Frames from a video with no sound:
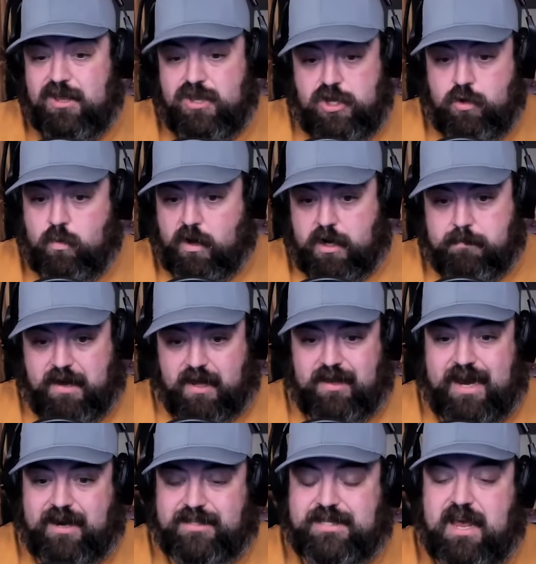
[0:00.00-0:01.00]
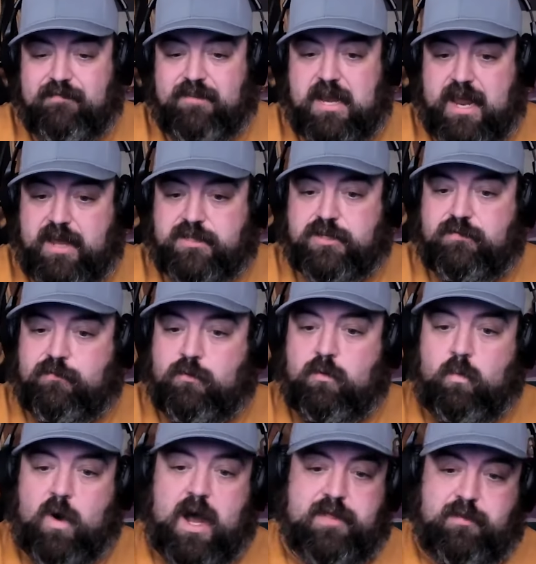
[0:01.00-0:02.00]
you or Kamala Harris haven't answered for
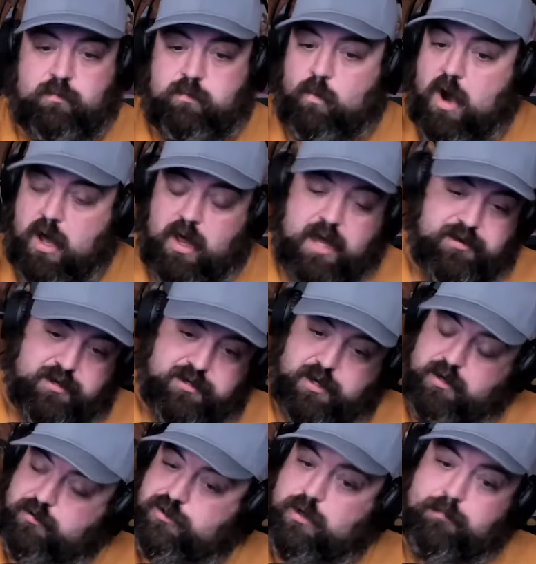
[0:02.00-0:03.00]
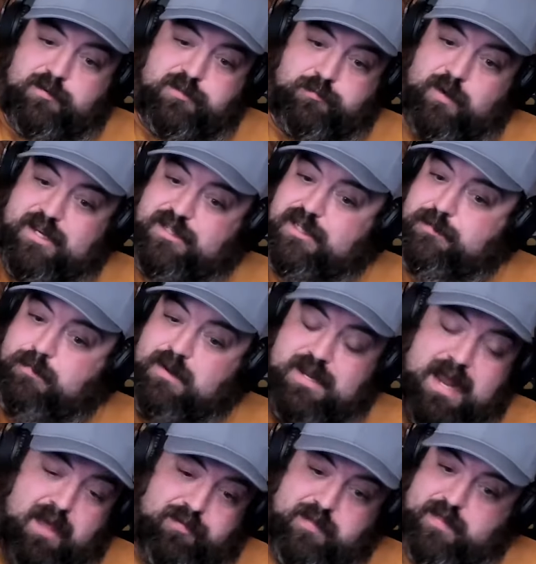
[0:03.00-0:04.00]
why the wall under Donald Trump was racist, but
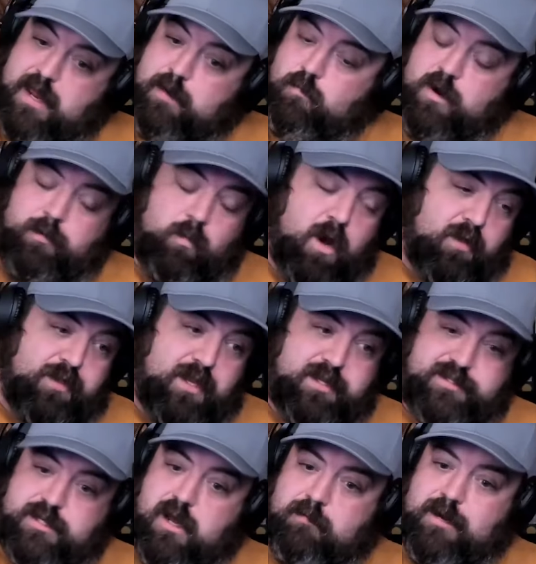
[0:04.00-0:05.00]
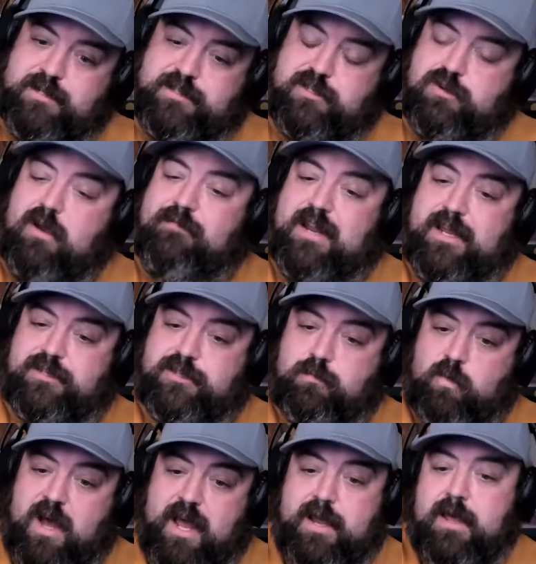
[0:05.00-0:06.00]
now that they want a wall, that it's not racist. You haven't answered
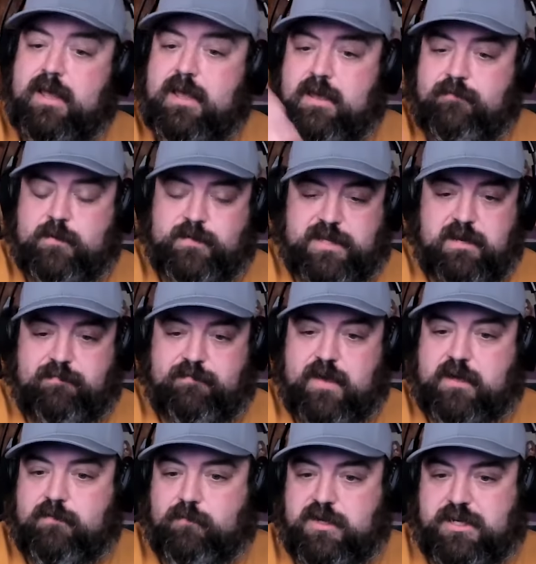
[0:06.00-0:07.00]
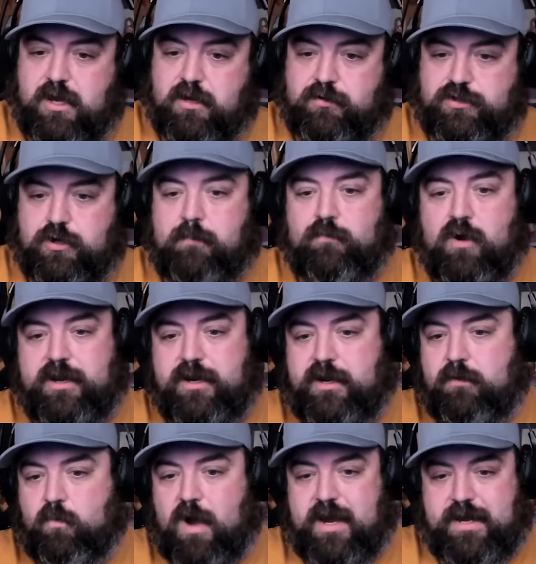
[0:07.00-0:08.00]
why, if it was ineffective when Donald Trump wanted
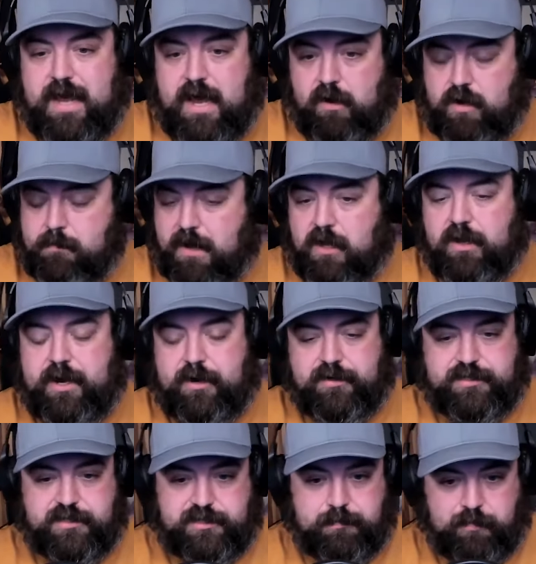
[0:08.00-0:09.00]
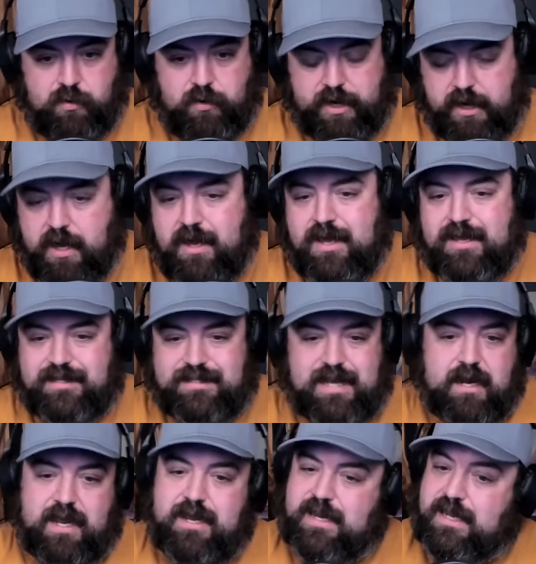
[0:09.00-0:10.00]
it, why now Kamala Harris is supporting it.
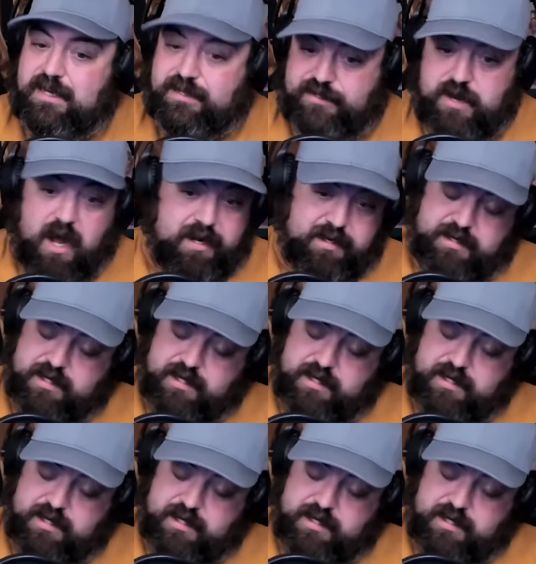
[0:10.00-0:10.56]
Second, he's not a